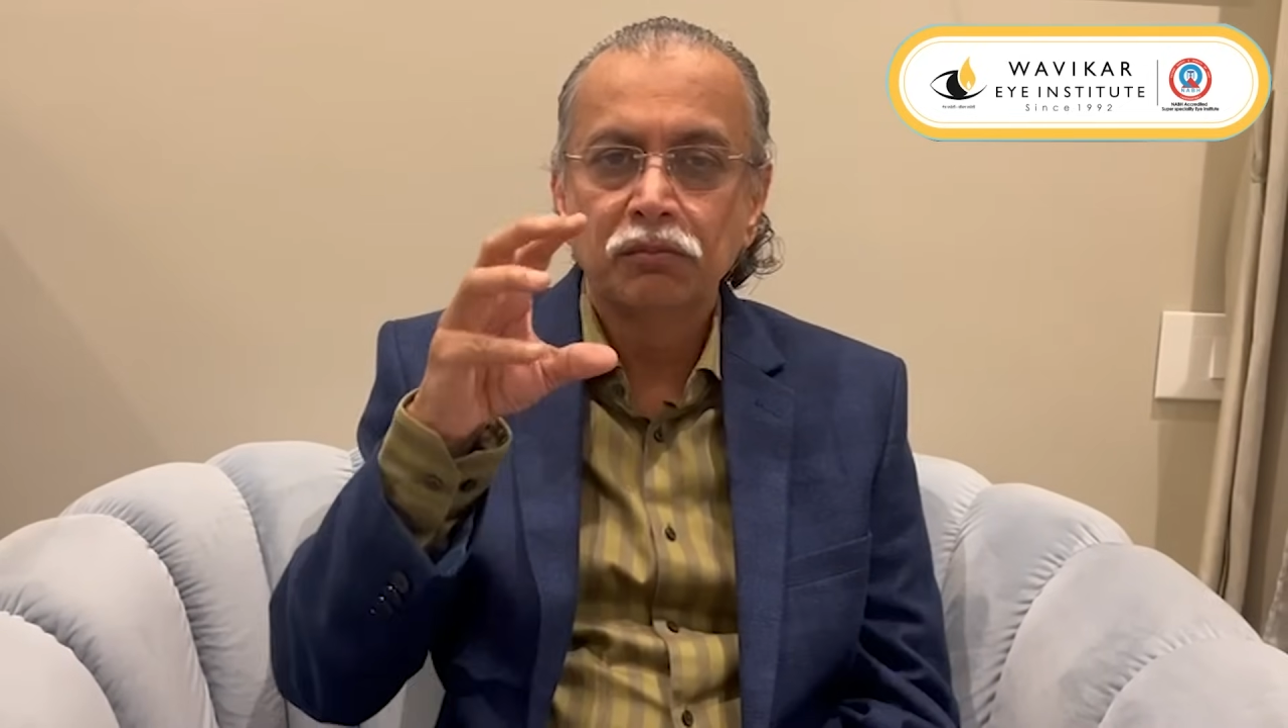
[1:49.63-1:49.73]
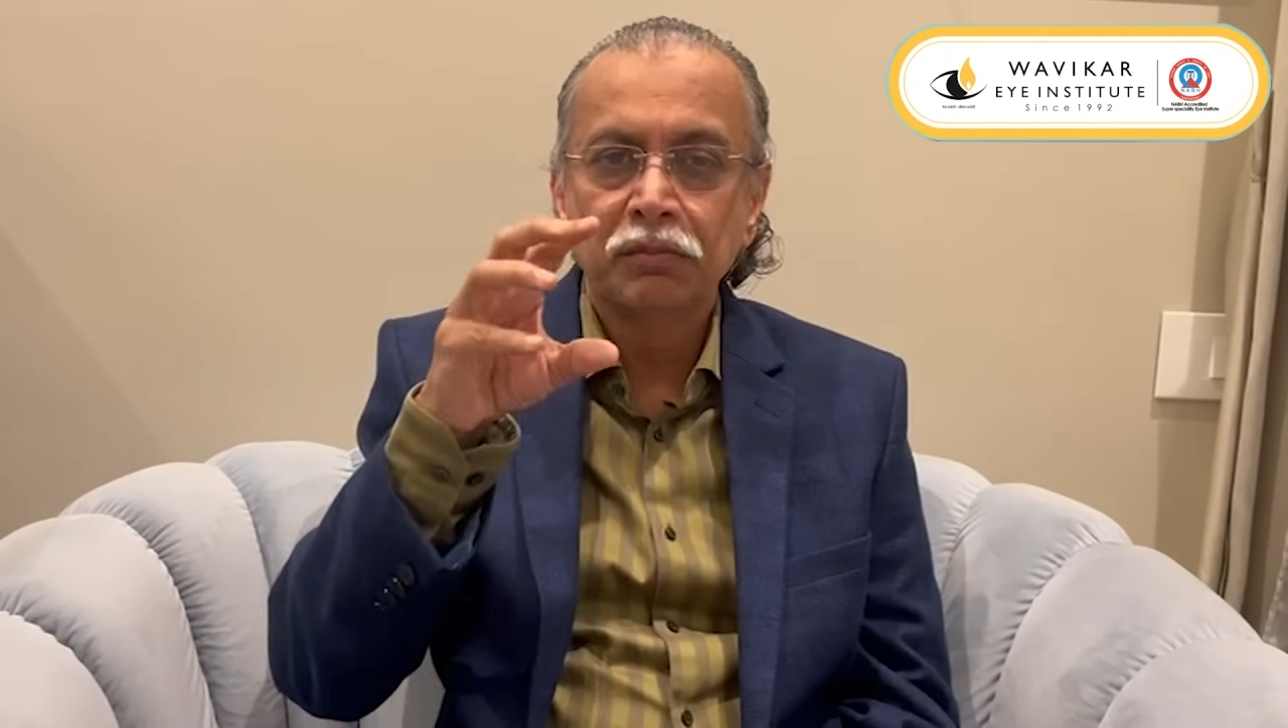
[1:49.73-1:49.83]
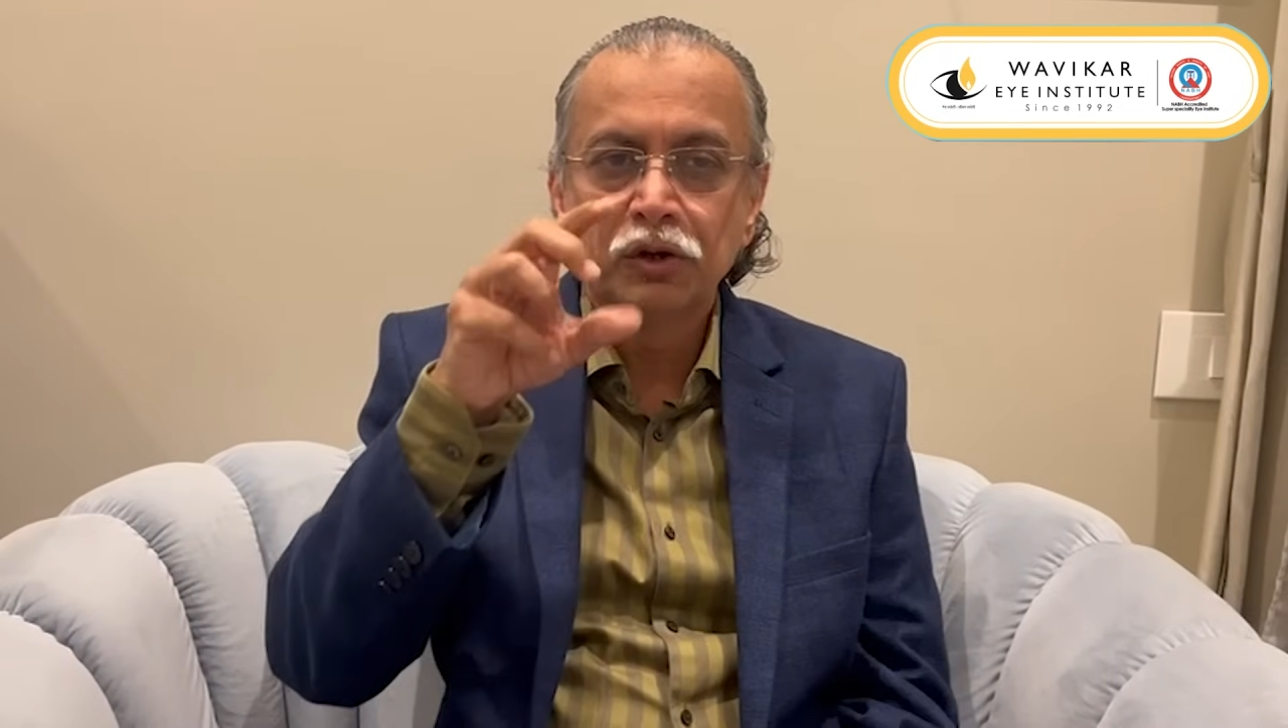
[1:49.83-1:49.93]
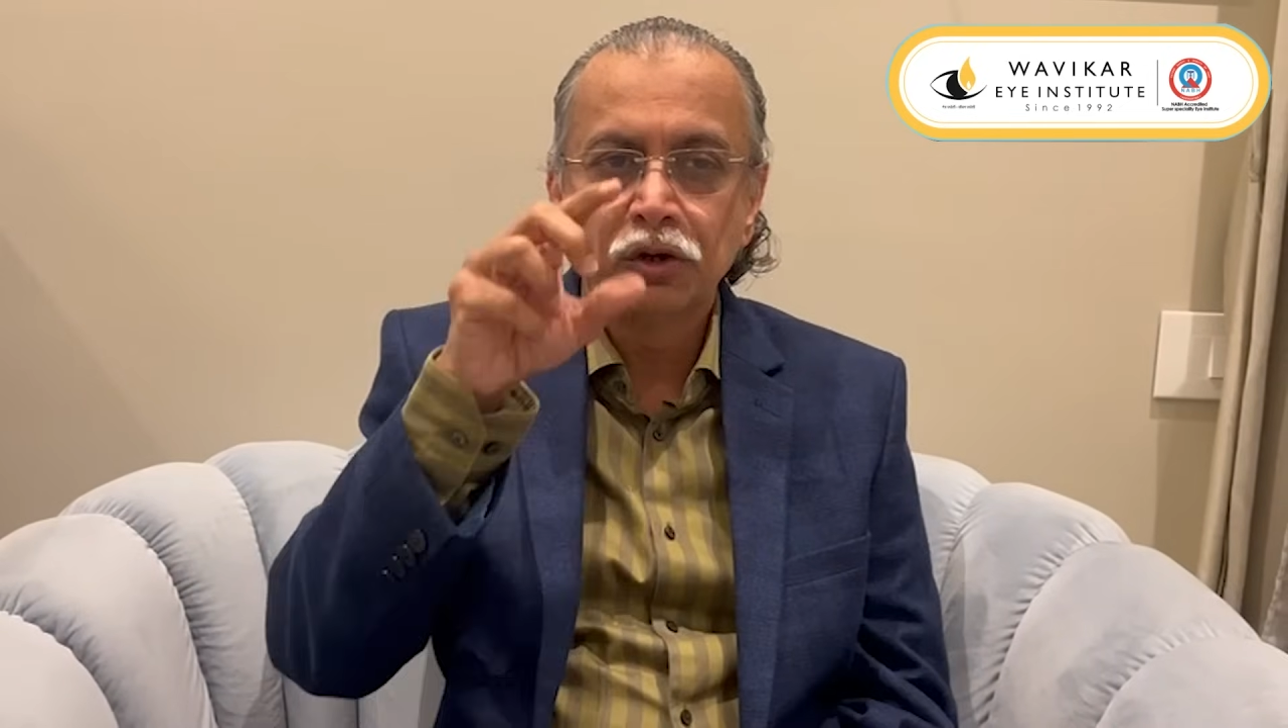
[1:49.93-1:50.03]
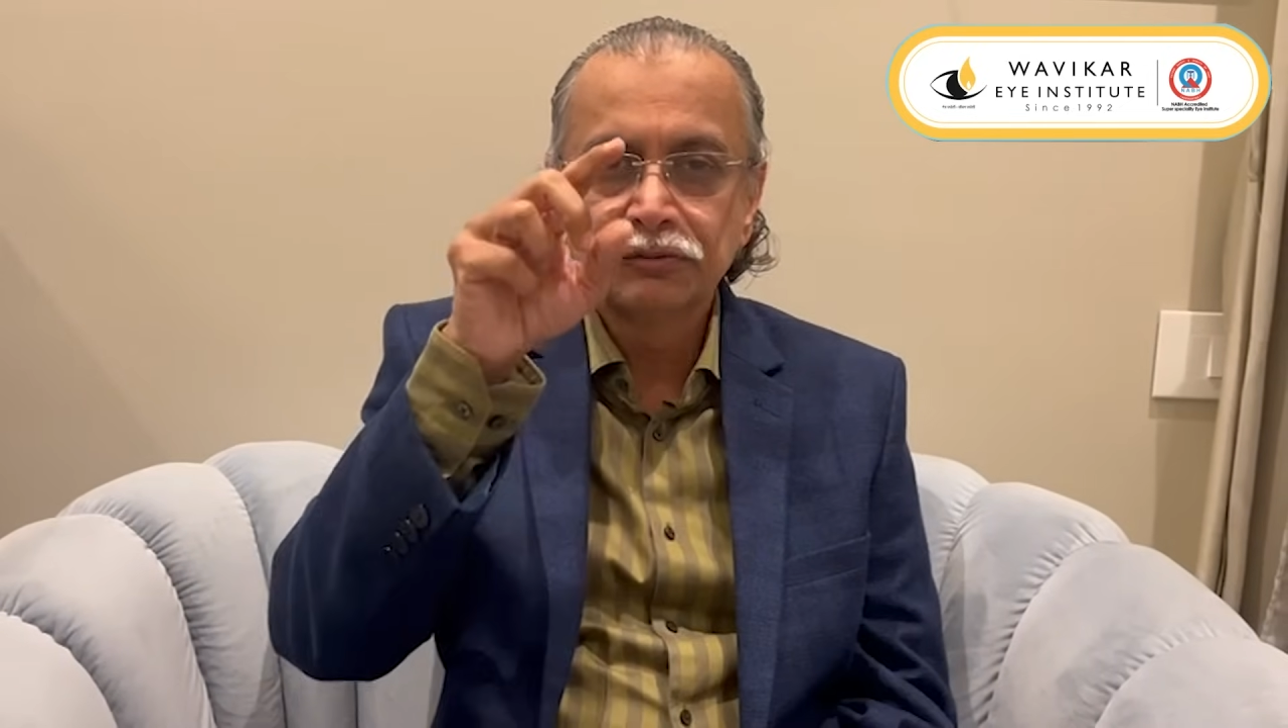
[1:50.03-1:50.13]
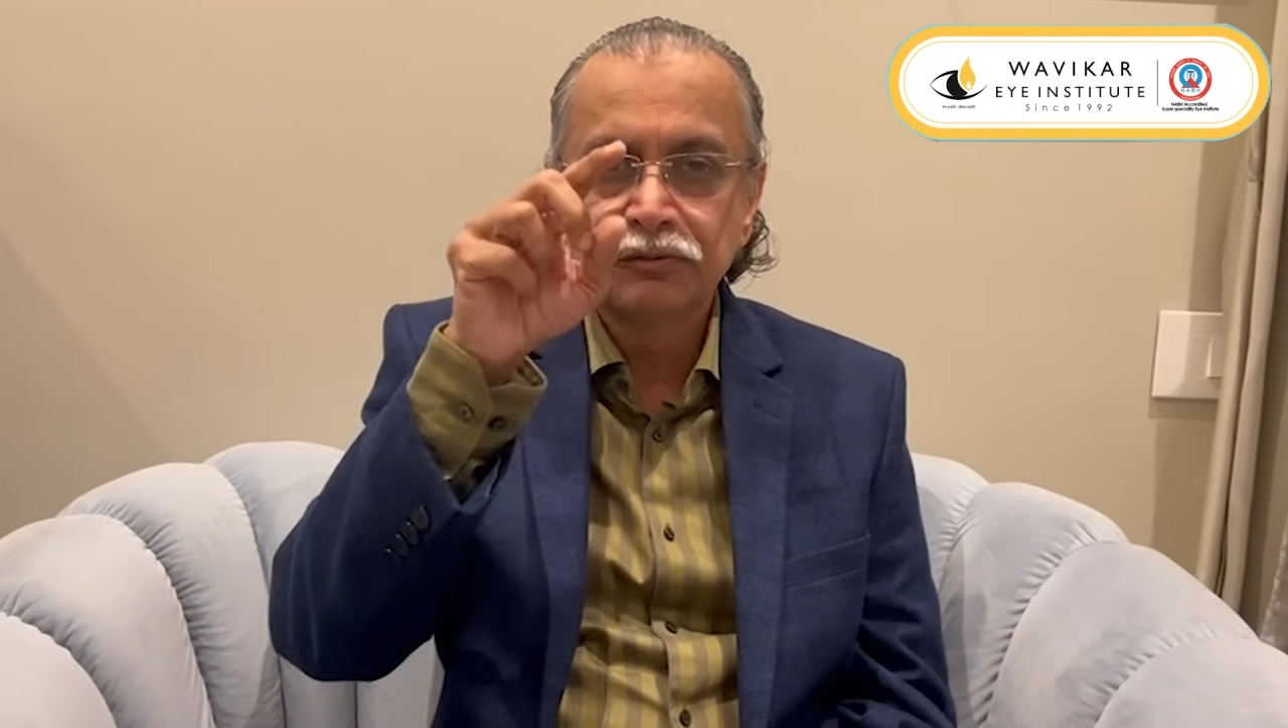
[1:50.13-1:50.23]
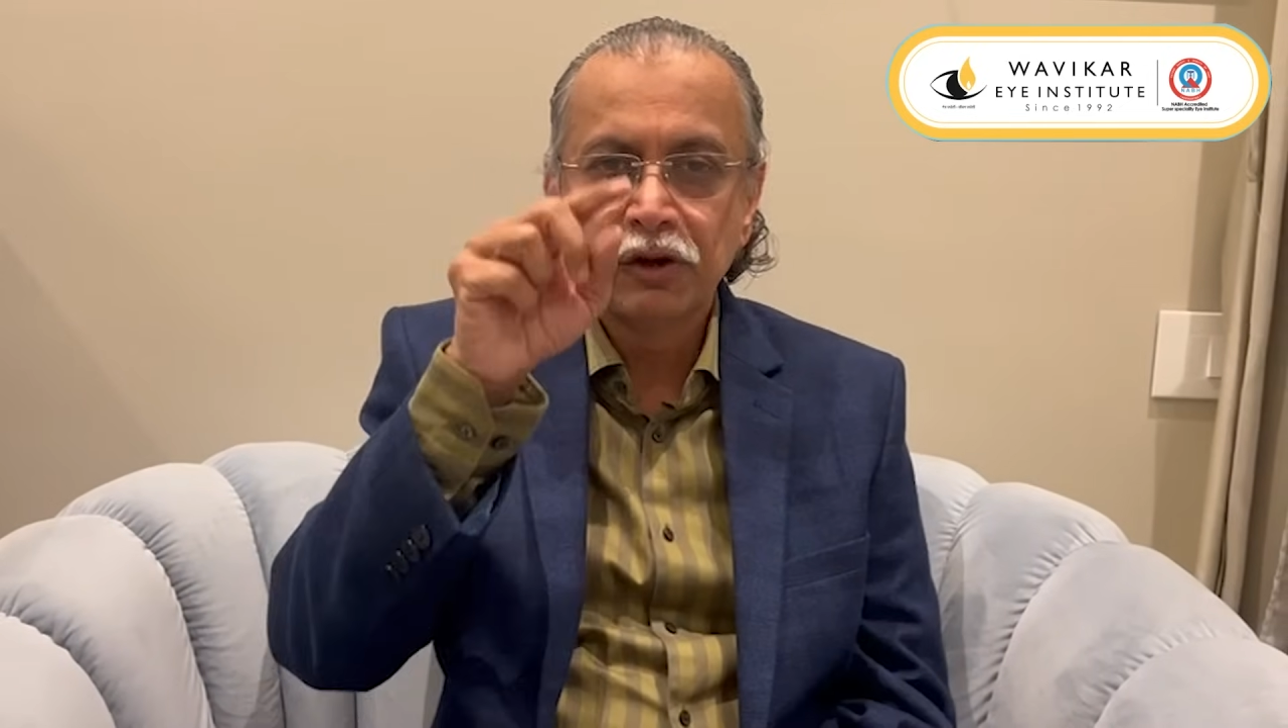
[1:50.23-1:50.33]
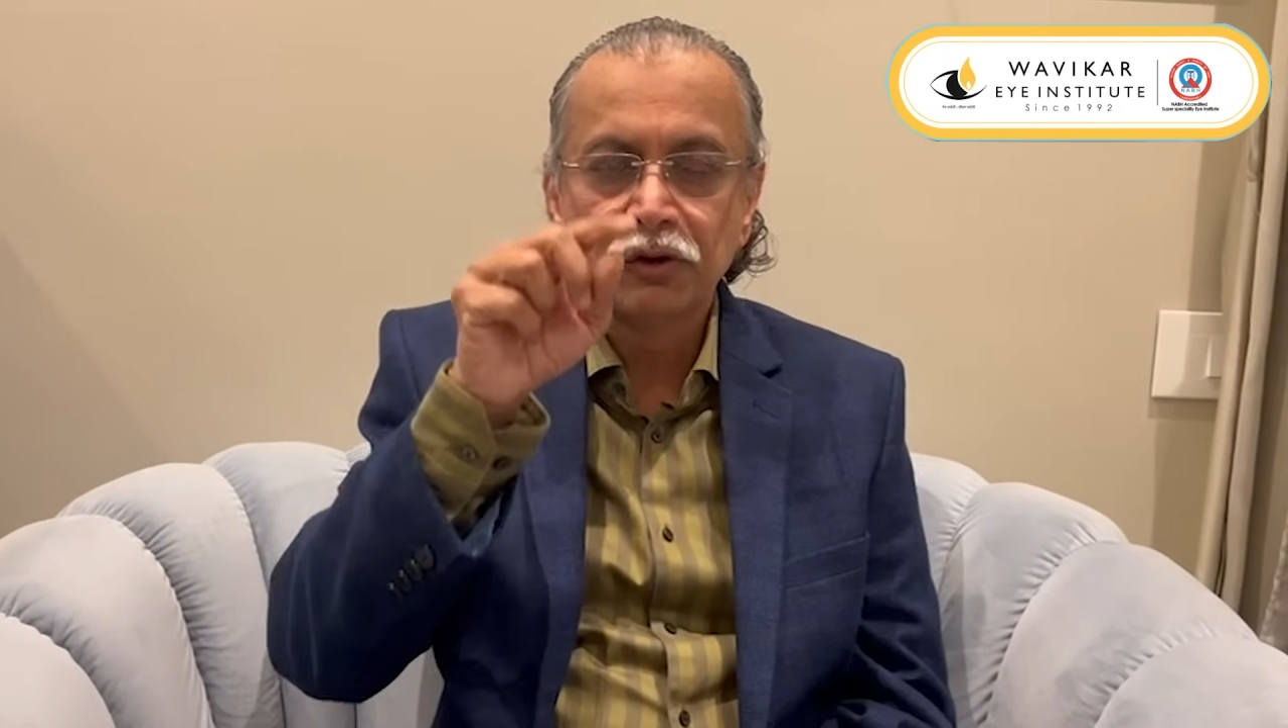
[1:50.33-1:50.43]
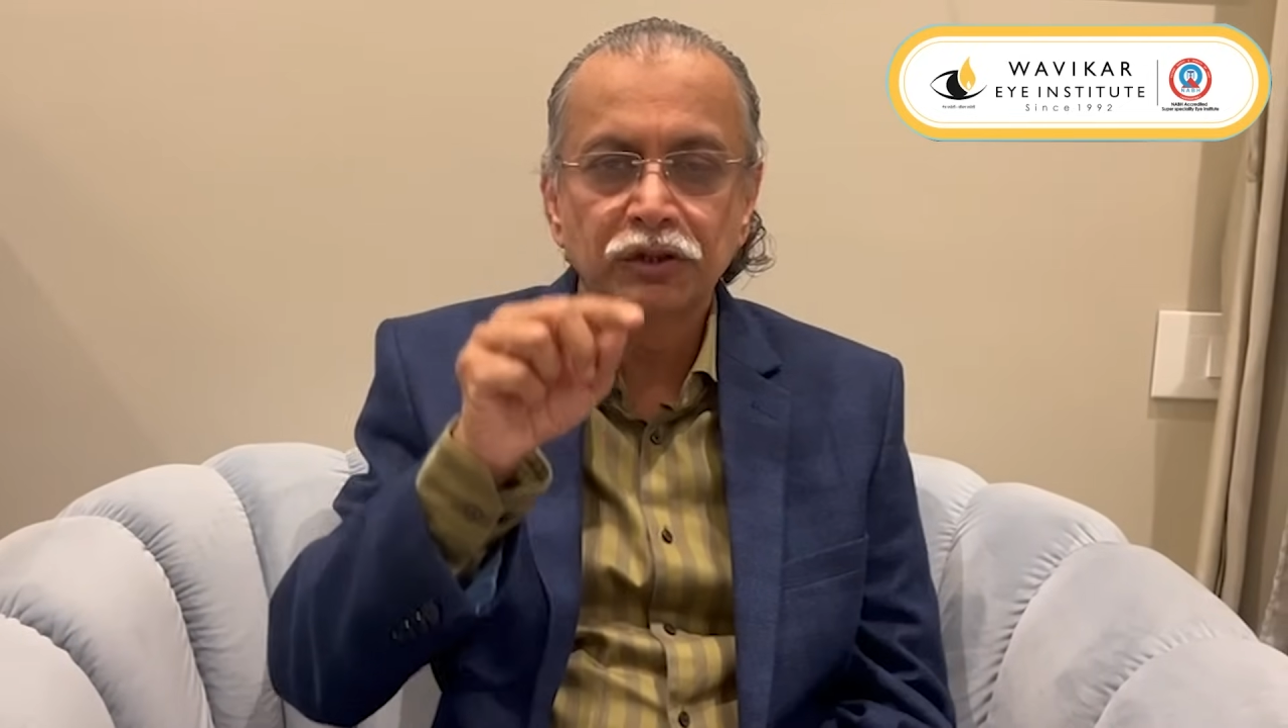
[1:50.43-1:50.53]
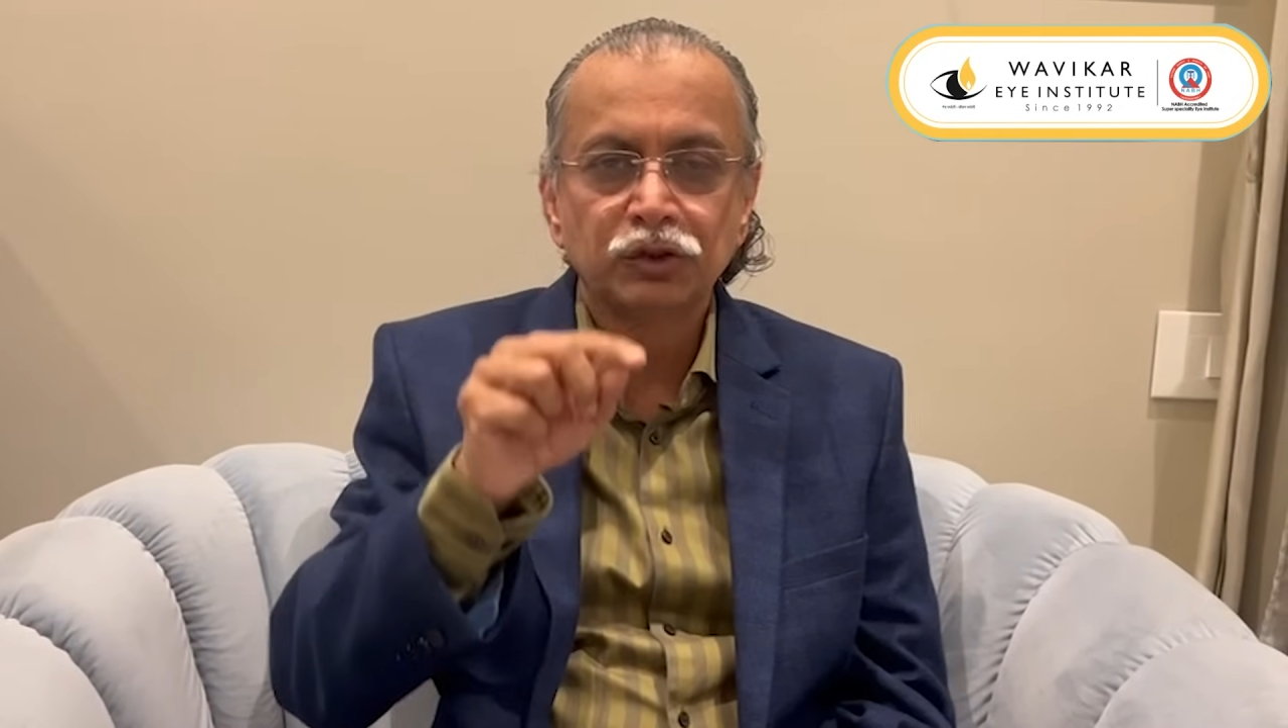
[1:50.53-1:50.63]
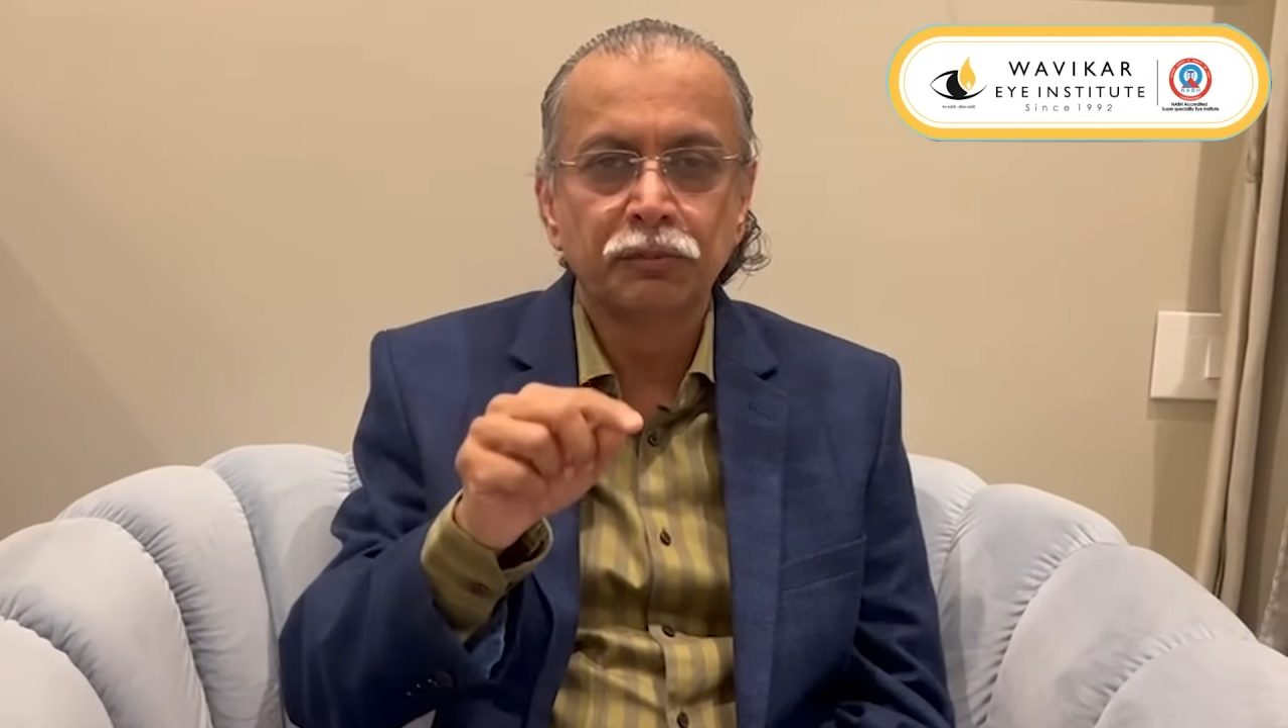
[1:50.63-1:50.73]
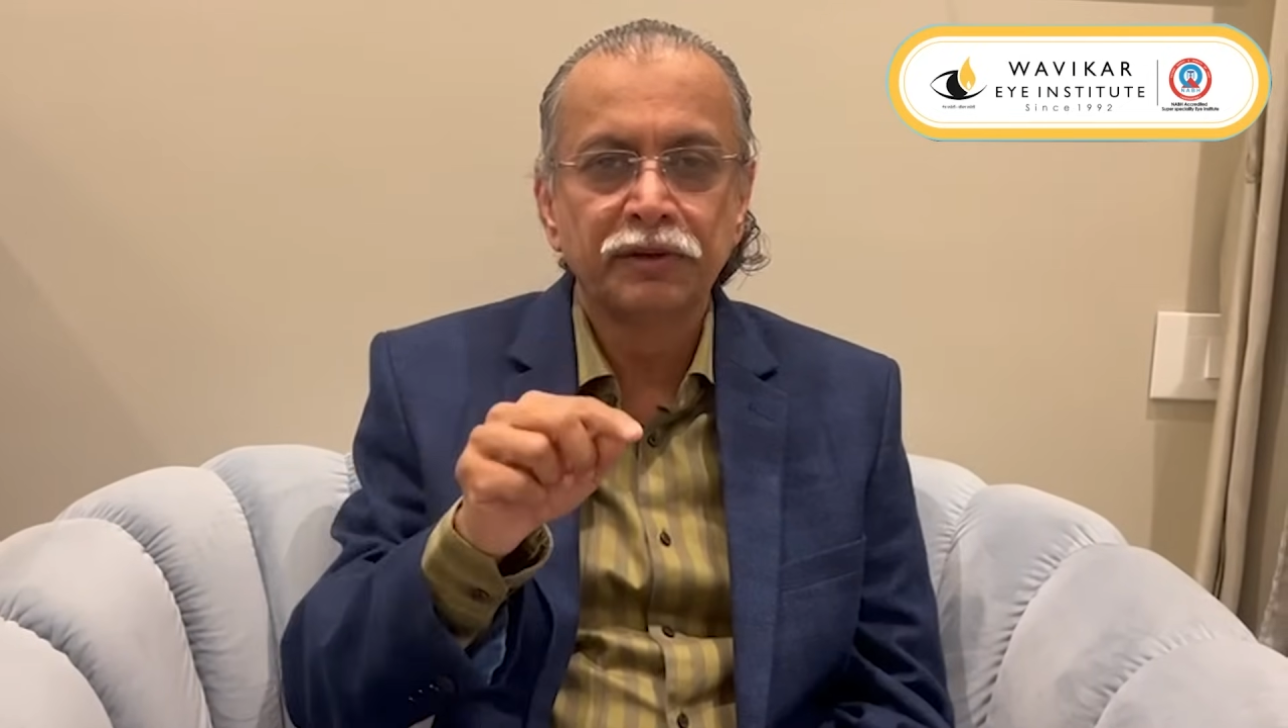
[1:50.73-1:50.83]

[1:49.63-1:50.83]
because we have got so